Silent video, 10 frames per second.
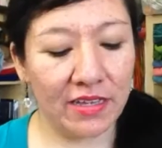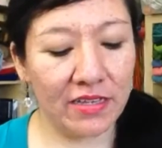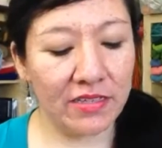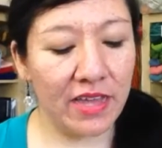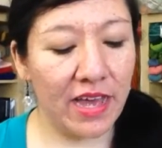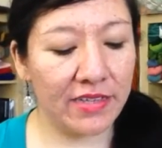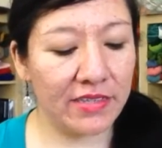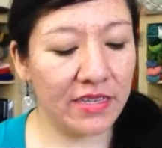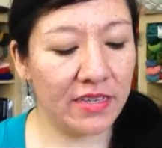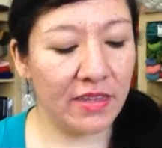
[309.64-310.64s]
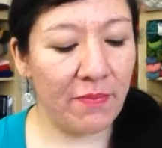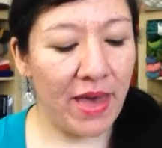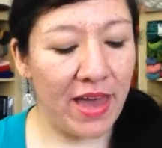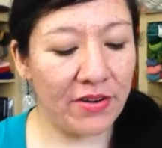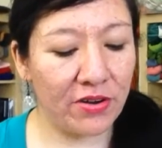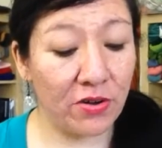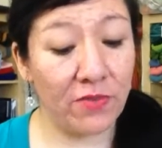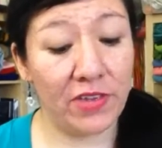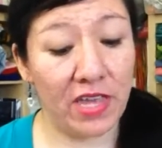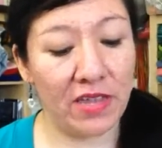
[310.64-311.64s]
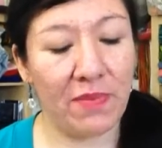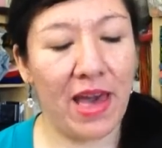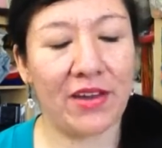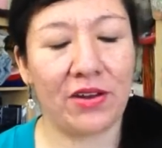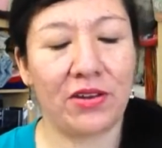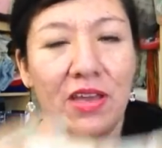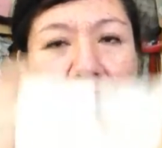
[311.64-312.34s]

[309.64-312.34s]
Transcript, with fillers: is that the pattern, or via the pattern,